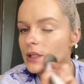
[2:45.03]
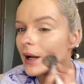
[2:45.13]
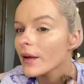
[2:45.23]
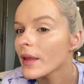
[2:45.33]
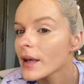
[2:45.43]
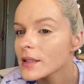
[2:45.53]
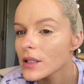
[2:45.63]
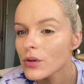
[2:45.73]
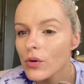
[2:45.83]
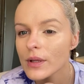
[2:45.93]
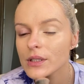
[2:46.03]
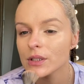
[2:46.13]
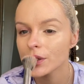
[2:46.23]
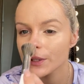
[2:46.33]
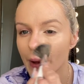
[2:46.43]
like this, and all it's gonna
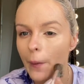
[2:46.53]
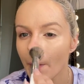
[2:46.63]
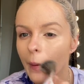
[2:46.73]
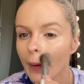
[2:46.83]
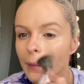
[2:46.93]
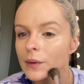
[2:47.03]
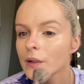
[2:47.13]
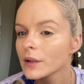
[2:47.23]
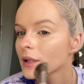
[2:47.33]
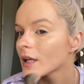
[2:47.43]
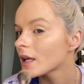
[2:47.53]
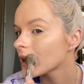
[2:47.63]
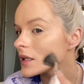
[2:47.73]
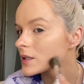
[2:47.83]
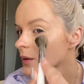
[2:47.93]
do
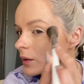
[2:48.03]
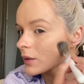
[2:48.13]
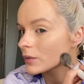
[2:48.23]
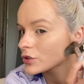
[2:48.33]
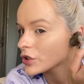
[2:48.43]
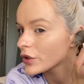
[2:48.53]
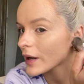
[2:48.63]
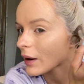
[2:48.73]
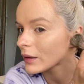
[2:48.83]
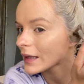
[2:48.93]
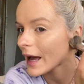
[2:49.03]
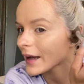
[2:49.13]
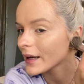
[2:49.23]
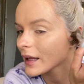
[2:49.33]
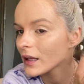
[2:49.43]
is turn out
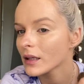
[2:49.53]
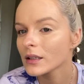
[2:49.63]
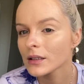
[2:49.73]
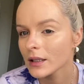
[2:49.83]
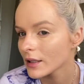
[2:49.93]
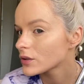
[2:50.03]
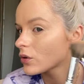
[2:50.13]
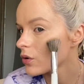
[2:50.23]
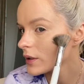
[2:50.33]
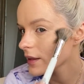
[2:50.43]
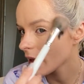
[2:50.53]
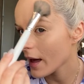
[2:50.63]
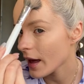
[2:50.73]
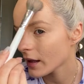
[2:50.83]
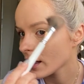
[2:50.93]
liney. It's all in the
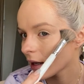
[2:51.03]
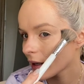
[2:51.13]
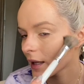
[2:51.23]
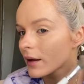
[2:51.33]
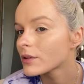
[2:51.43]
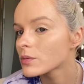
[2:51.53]
hairline here as